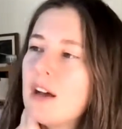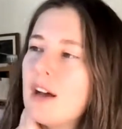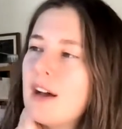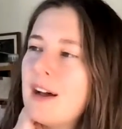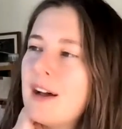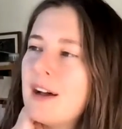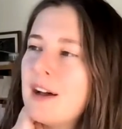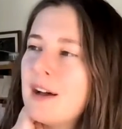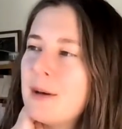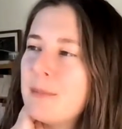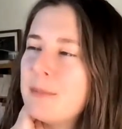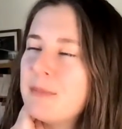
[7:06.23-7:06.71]

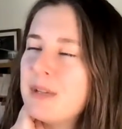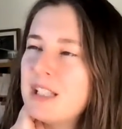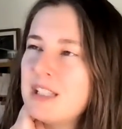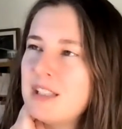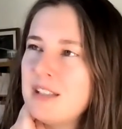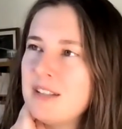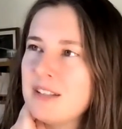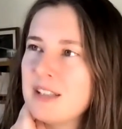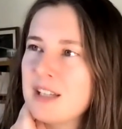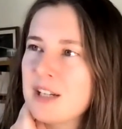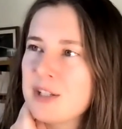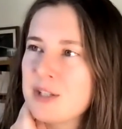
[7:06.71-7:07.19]

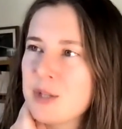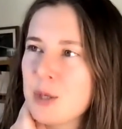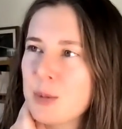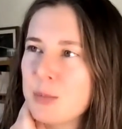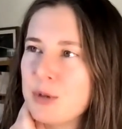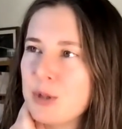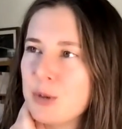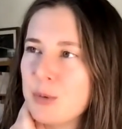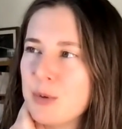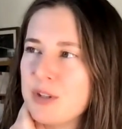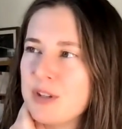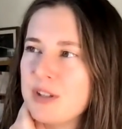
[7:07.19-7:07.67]
Anything else I
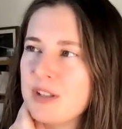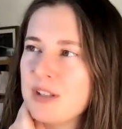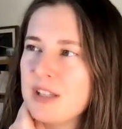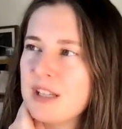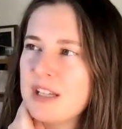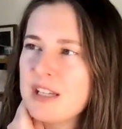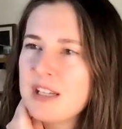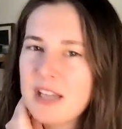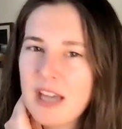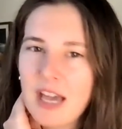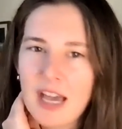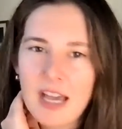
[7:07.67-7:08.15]
put it with?
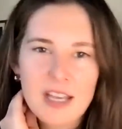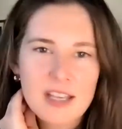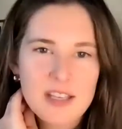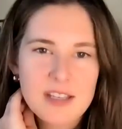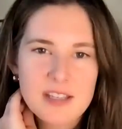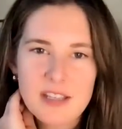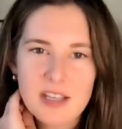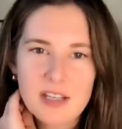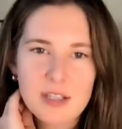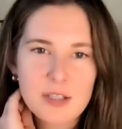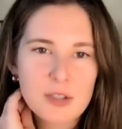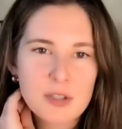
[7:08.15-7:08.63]
It
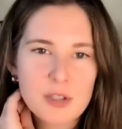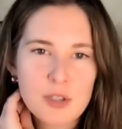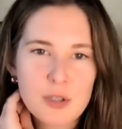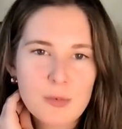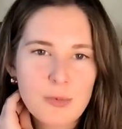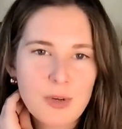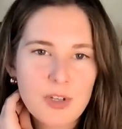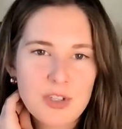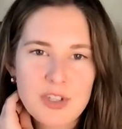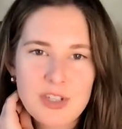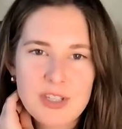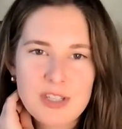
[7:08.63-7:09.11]
has like too
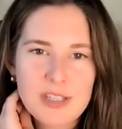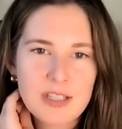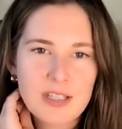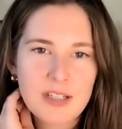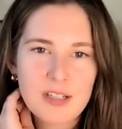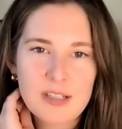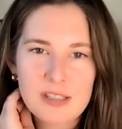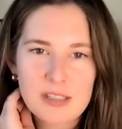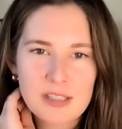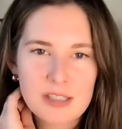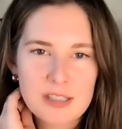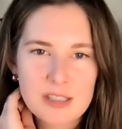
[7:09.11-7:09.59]
much
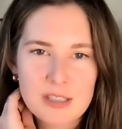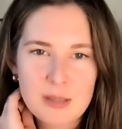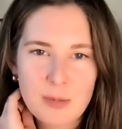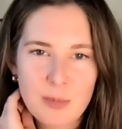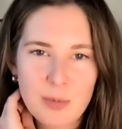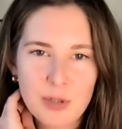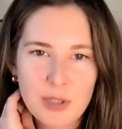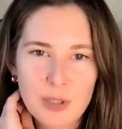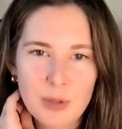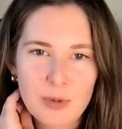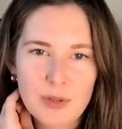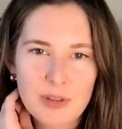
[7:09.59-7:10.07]
acidity to
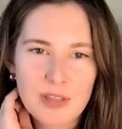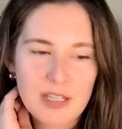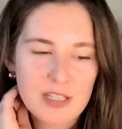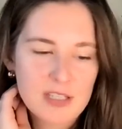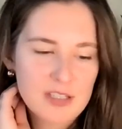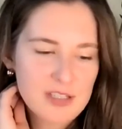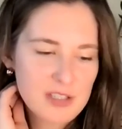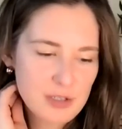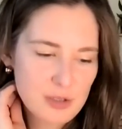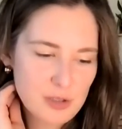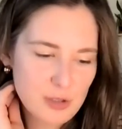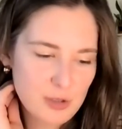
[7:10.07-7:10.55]
put it with like
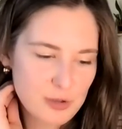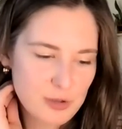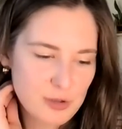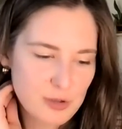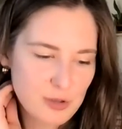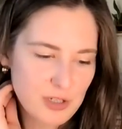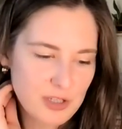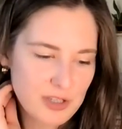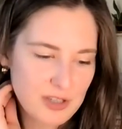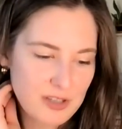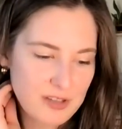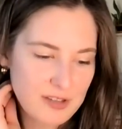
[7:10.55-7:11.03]
desserts or
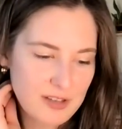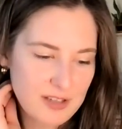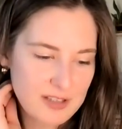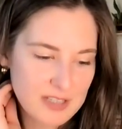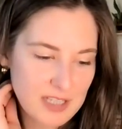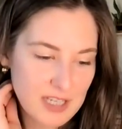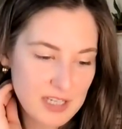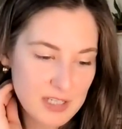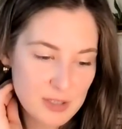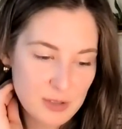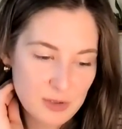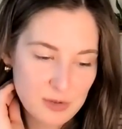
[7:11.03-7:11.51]
anything like
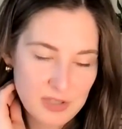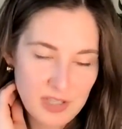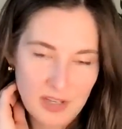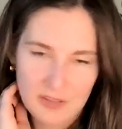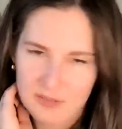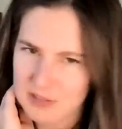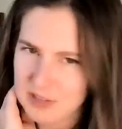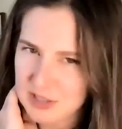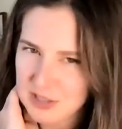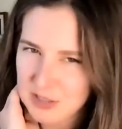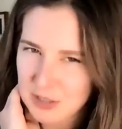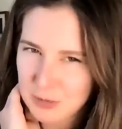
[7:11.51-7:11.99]
that, so
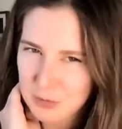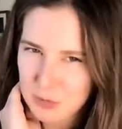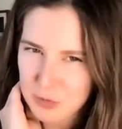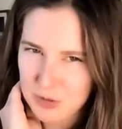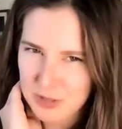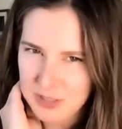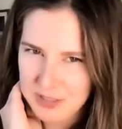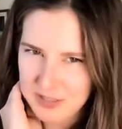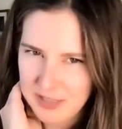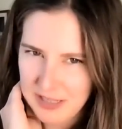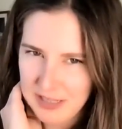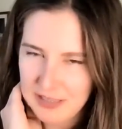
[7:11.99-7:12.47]
definitely don't
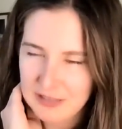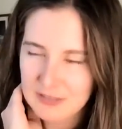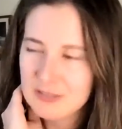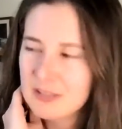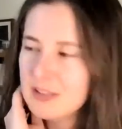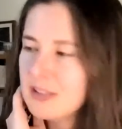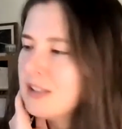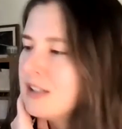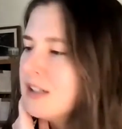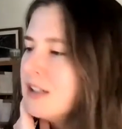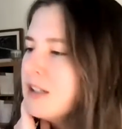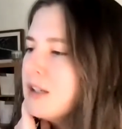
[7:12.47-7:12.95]
try that.
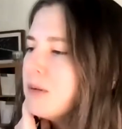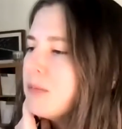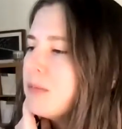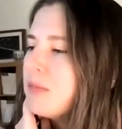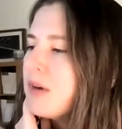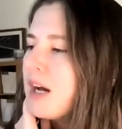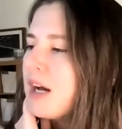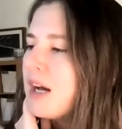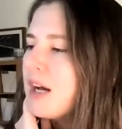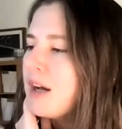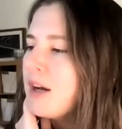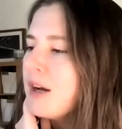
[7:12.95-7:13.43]

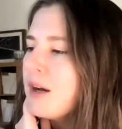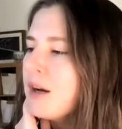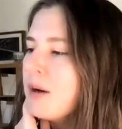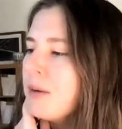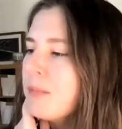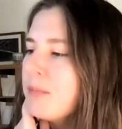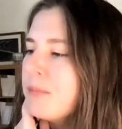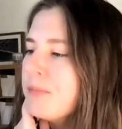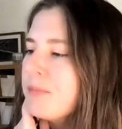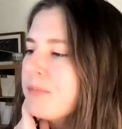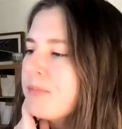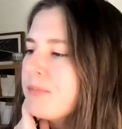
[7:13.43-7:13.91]

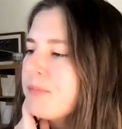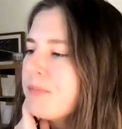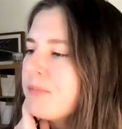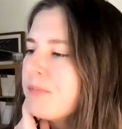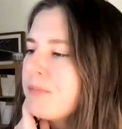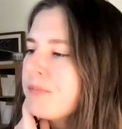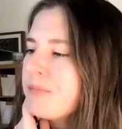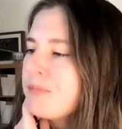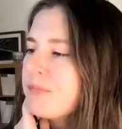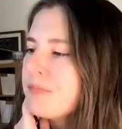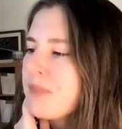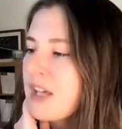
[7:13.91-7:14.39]

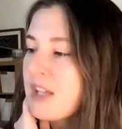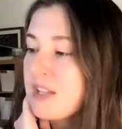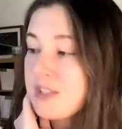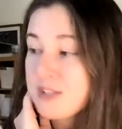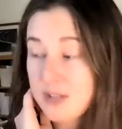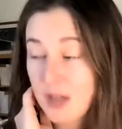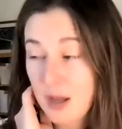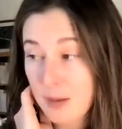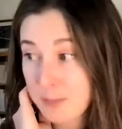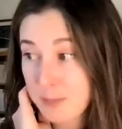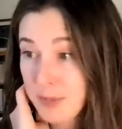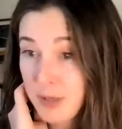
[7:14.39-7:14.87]
And it's
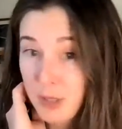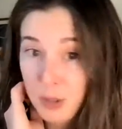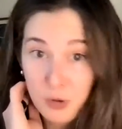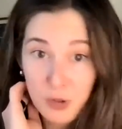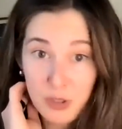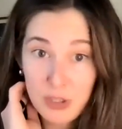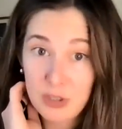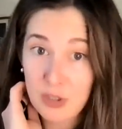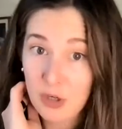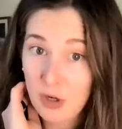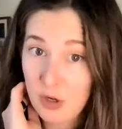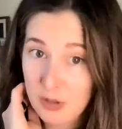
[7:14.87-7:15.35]
not
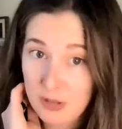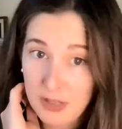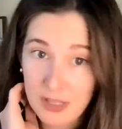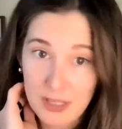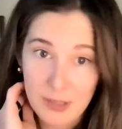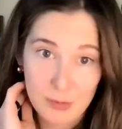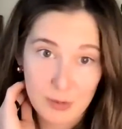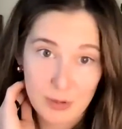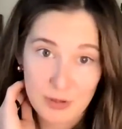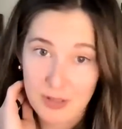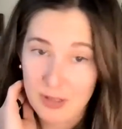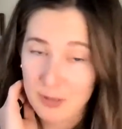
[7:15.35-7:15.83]
buttery at all. Like
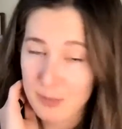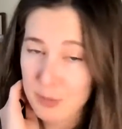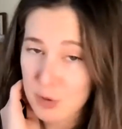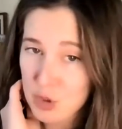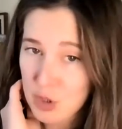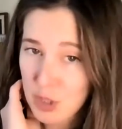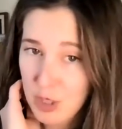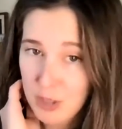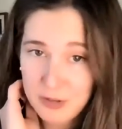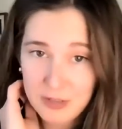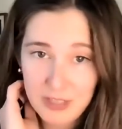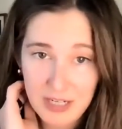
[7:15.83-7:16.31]
when you think about
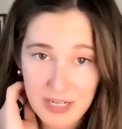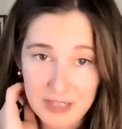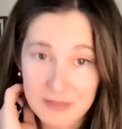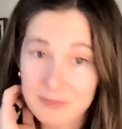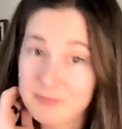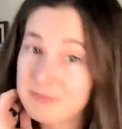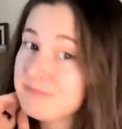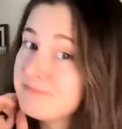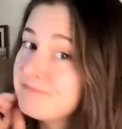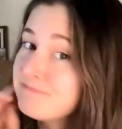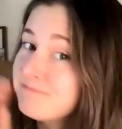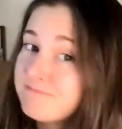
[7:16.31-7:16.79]

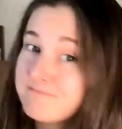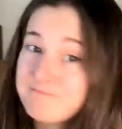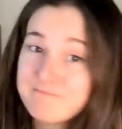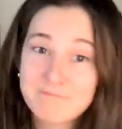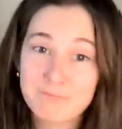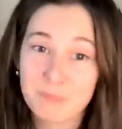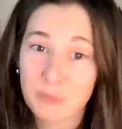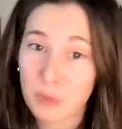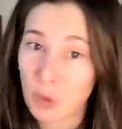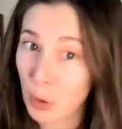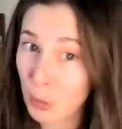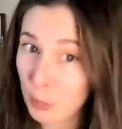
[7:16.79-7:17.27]
Chardonnay,
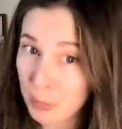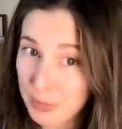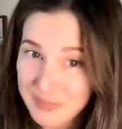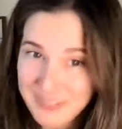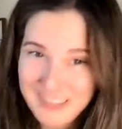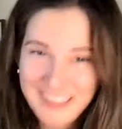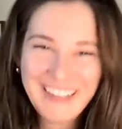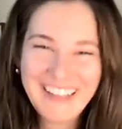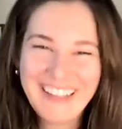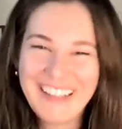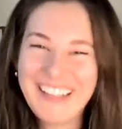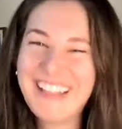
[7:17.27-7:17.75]
nope.
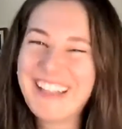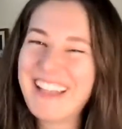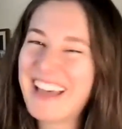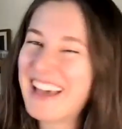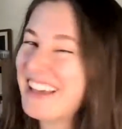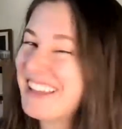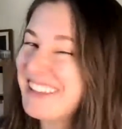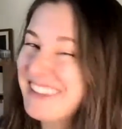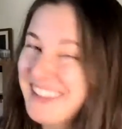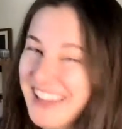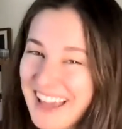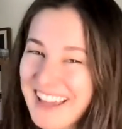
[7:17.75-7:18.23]
This
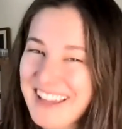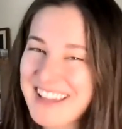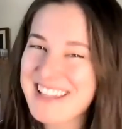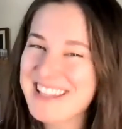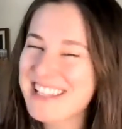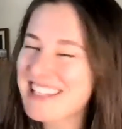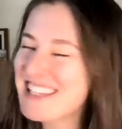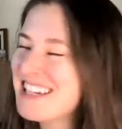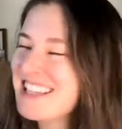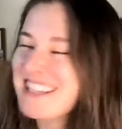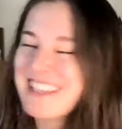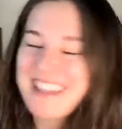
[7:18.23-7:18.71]

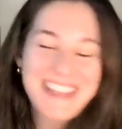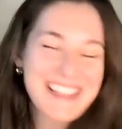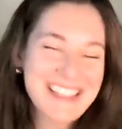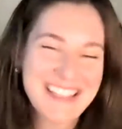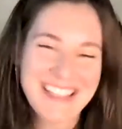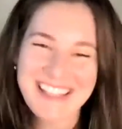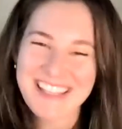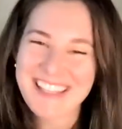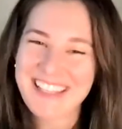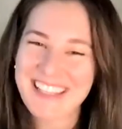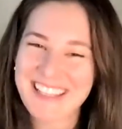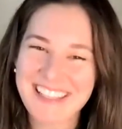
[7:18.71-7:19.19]

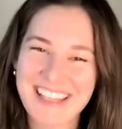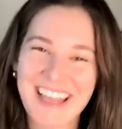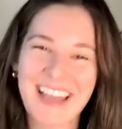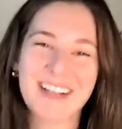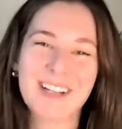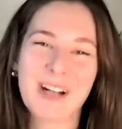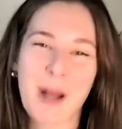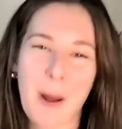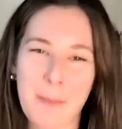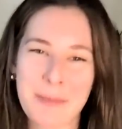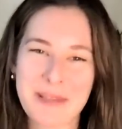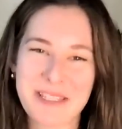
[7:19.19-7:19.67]
is the
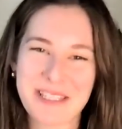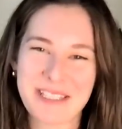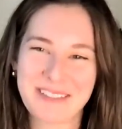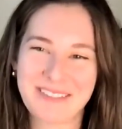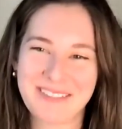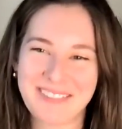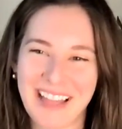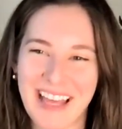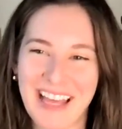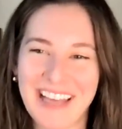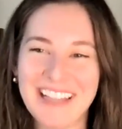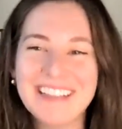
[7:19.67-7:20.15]
exact opposite
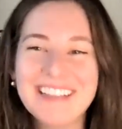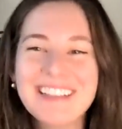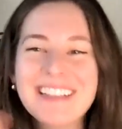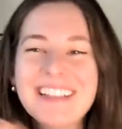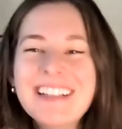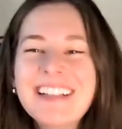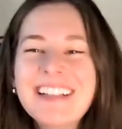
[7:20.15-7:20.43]
of that.